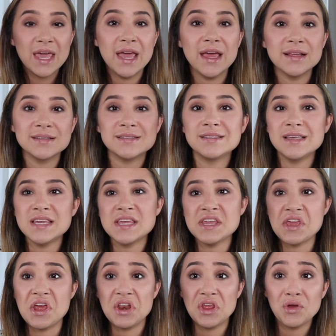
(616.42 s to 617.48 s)
can't see
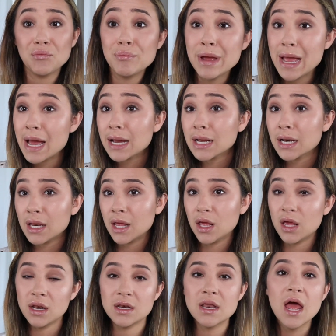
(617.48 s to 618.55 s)
any of my acne,
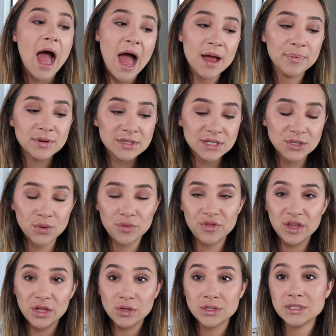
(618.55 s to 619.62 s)
and I personally don't
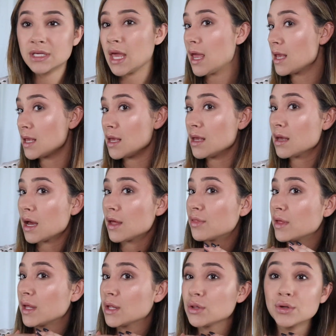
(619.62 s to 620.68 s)
think it looks cakey. I think it